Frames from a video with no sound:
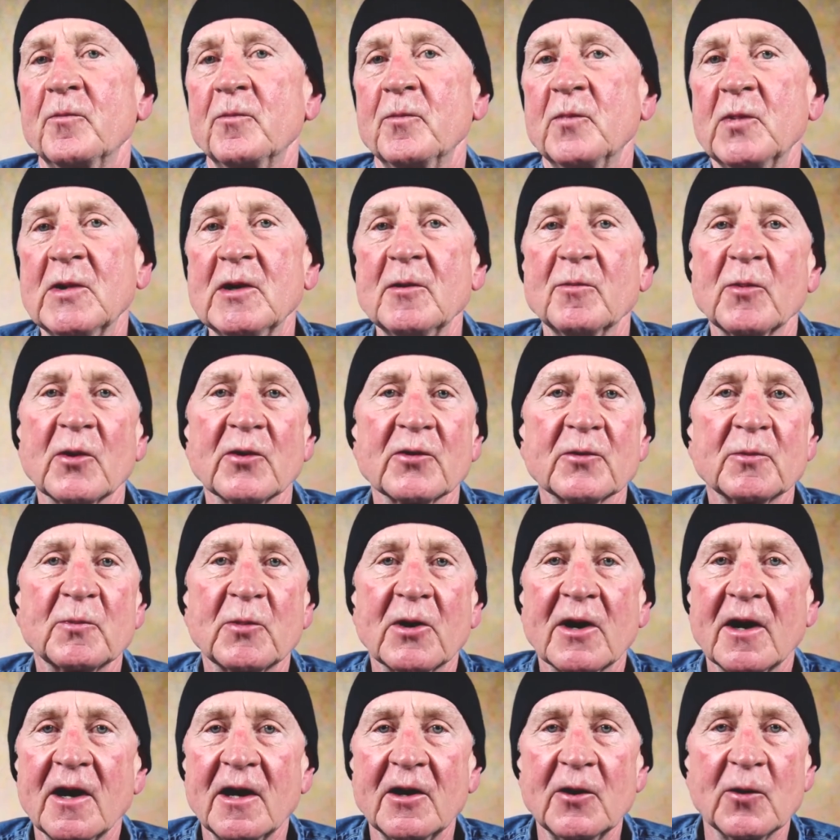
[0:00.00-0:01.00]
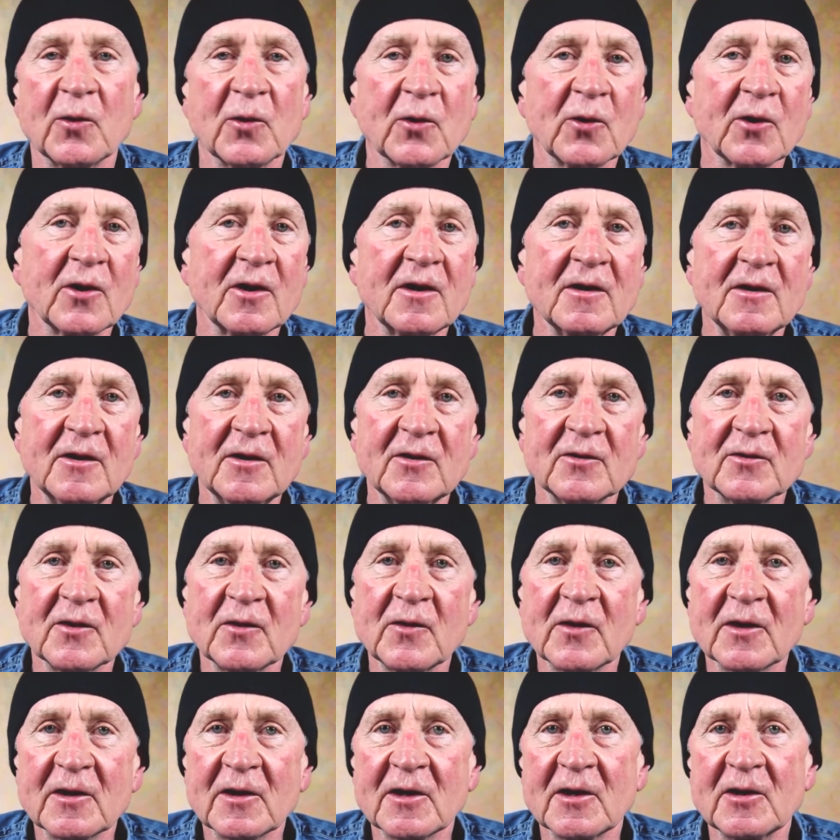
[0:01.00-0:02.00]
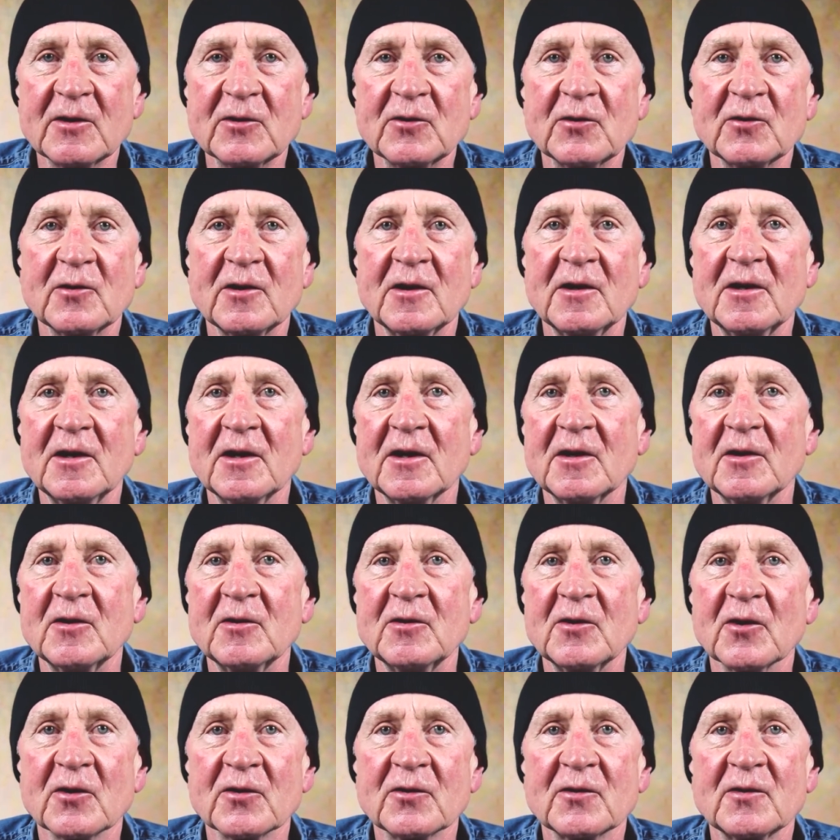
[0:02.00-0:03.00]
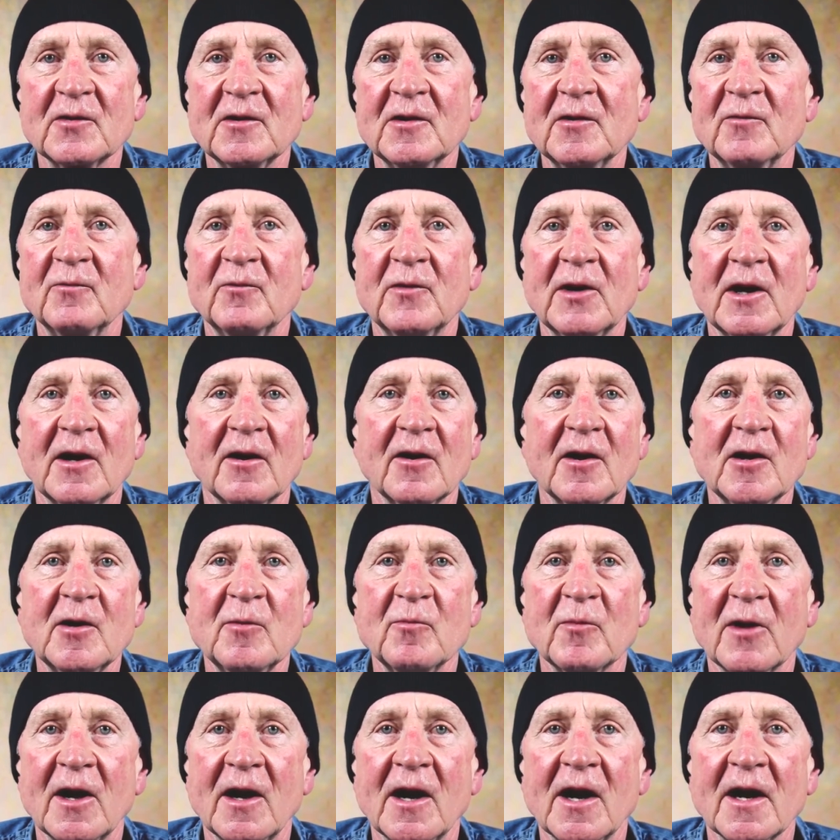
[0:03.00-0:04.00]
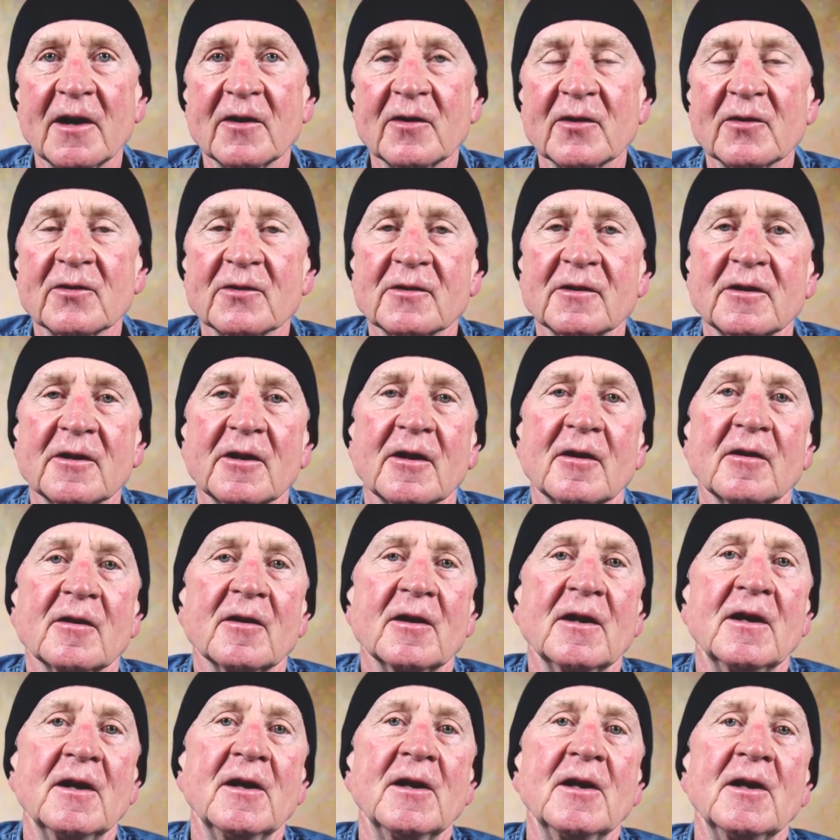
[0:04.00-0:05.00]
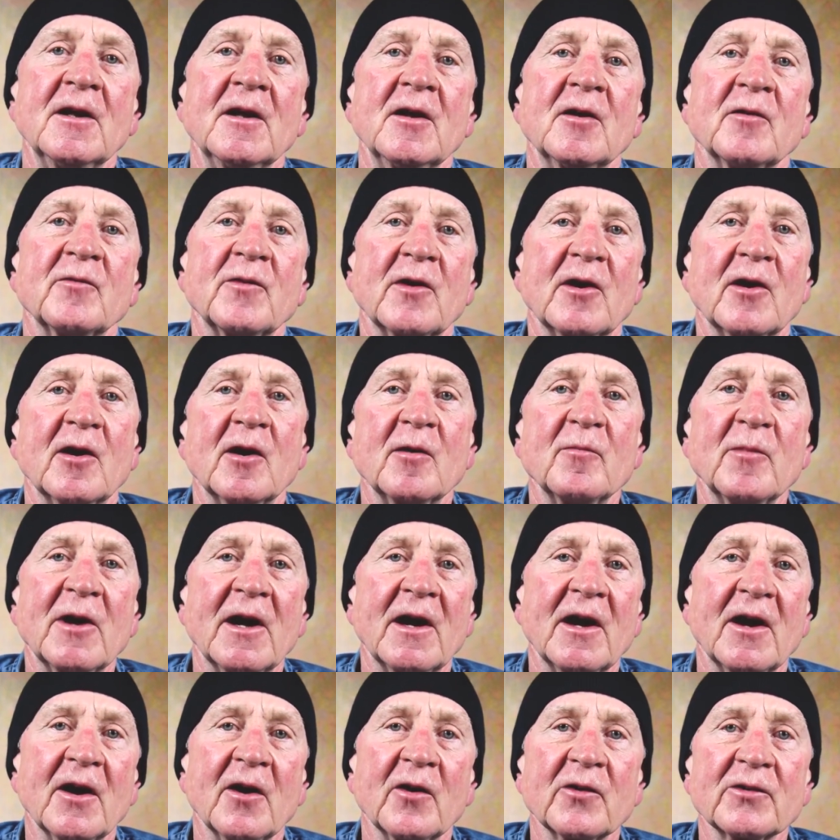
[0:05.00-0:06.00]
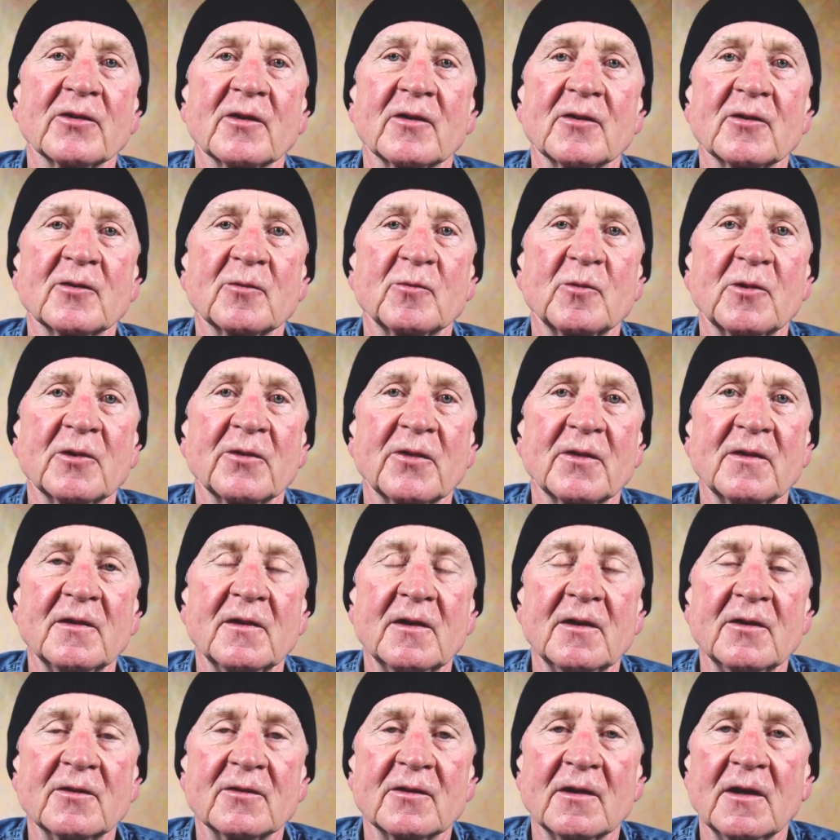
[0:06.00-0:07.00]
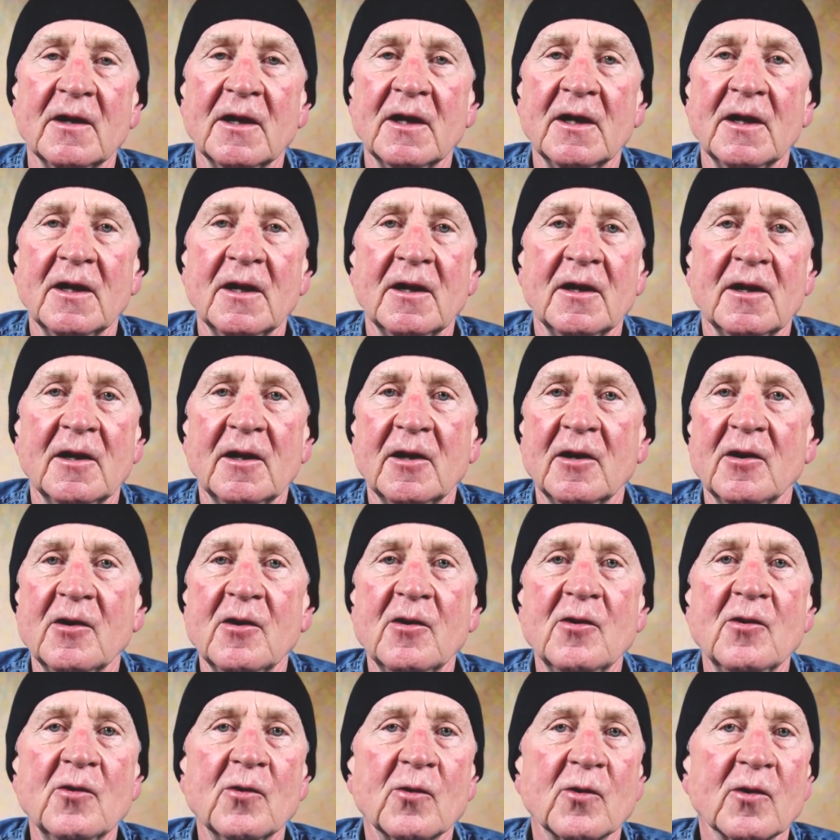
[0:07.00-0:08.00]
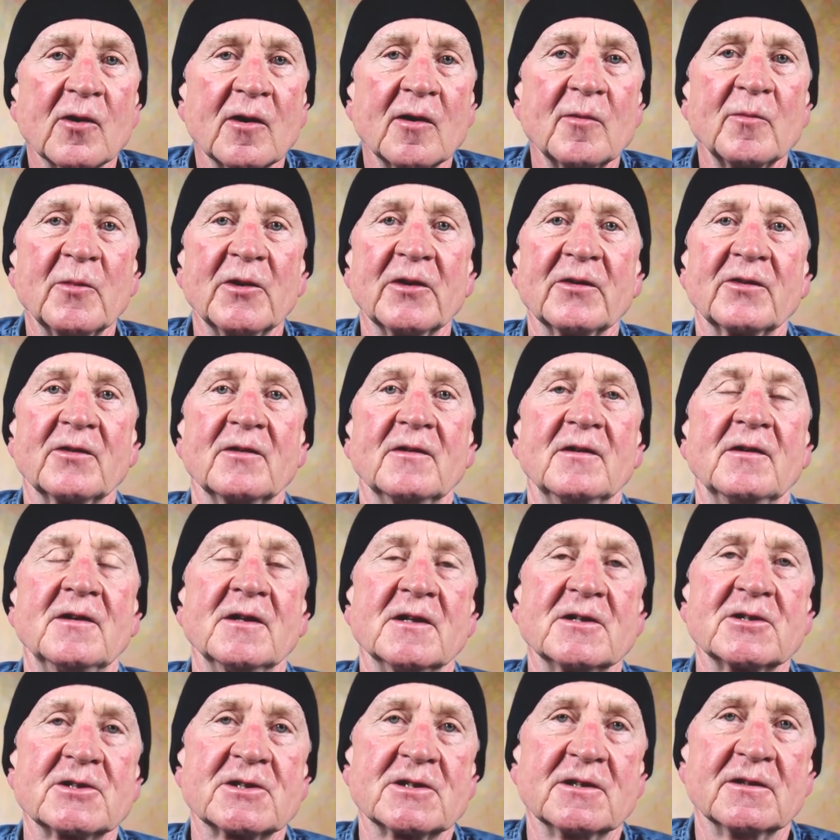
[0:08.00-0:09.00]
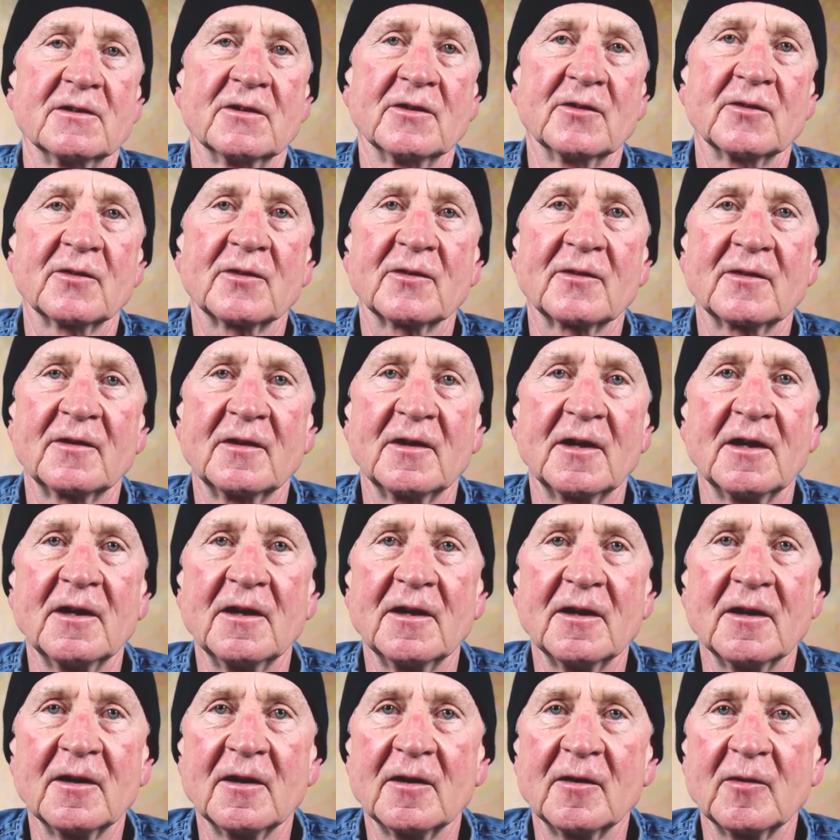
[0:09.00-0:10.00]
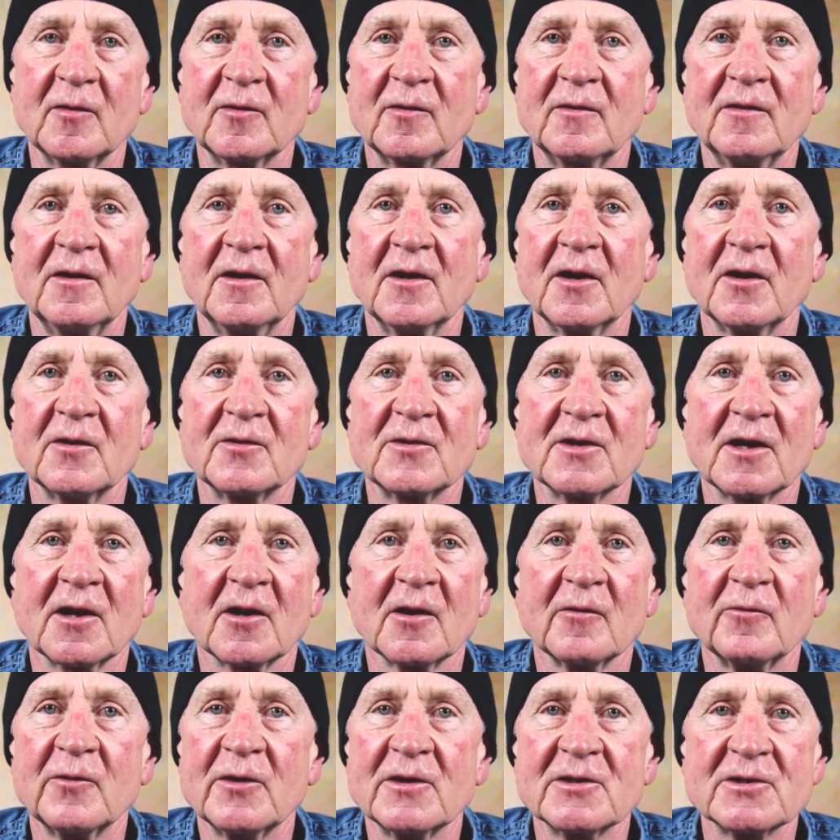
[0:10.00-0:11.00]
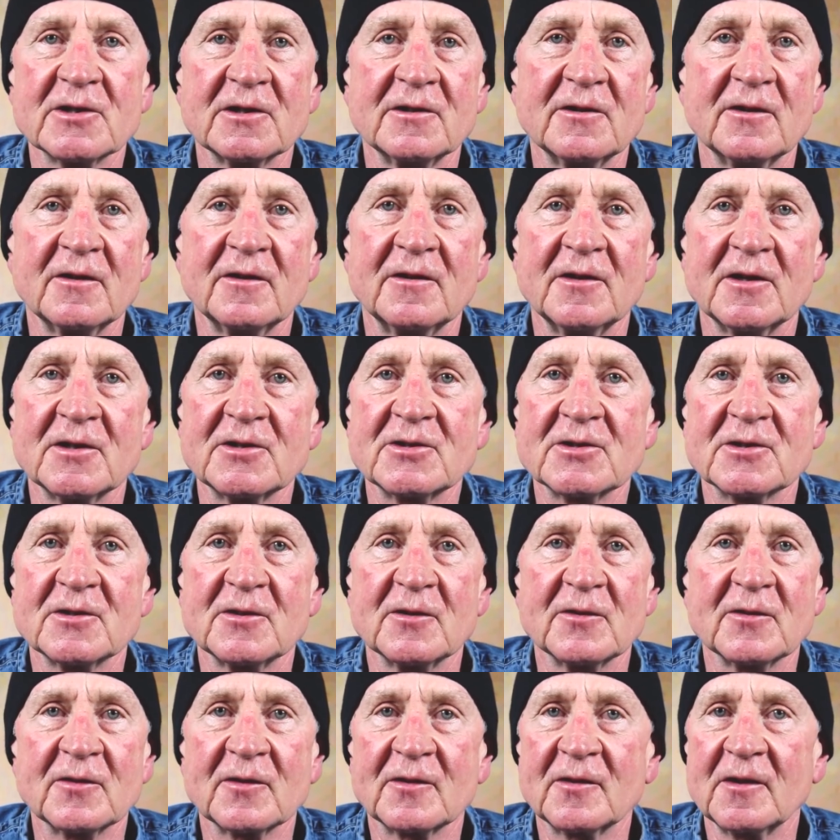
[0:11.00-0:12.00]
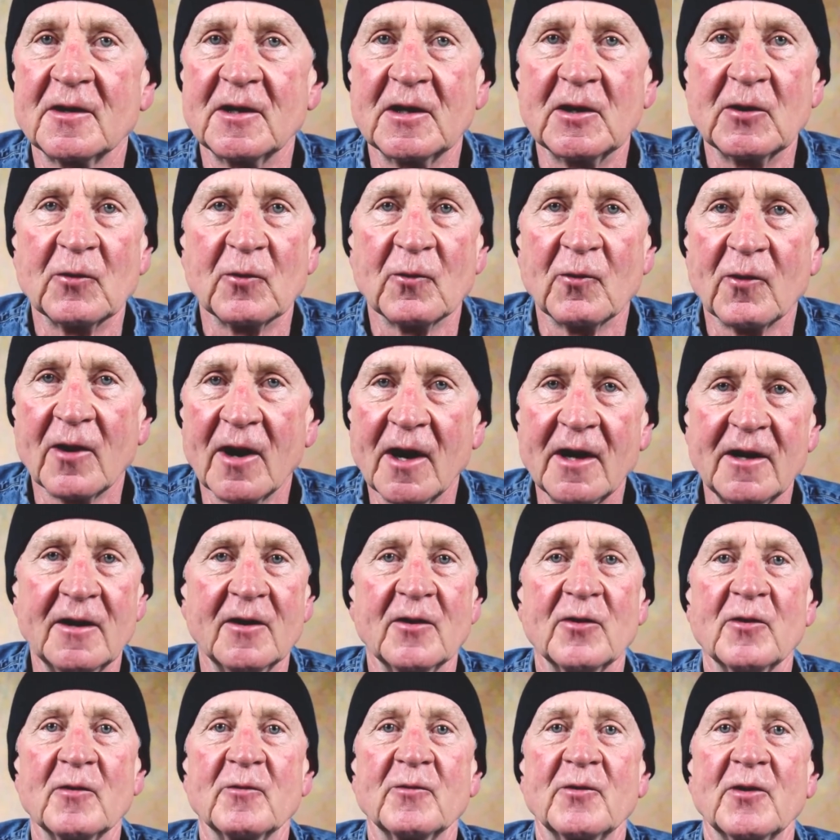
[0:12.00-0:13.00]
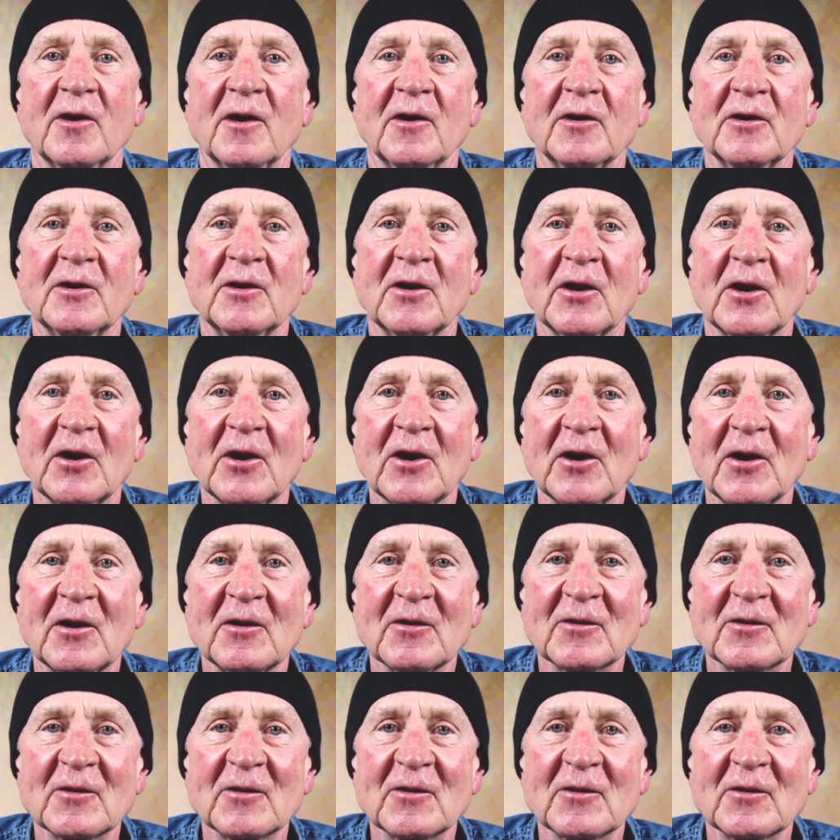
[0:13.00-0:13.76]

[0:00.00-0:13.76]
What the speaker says: people's priorities in the country, and you'll see very modest little farmhouses with these enormous dishes sitting, you know, television dishes sitting right in the front yard.